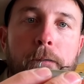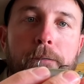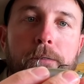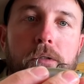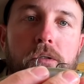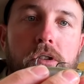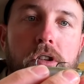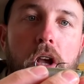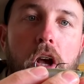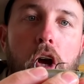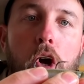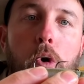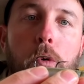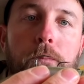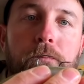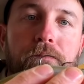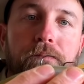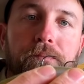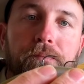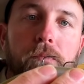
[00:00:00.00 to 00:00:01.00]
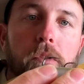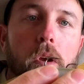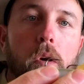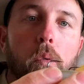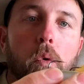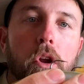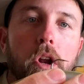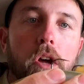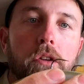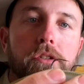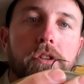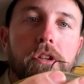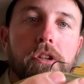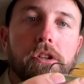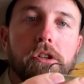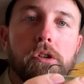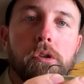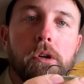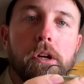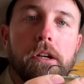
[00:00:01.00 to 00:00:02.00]
So what I'll
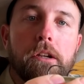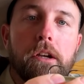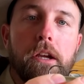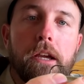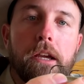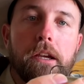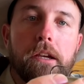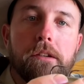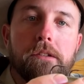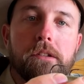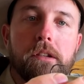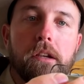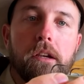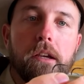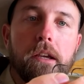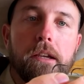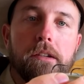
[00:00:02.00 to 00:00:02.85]
do is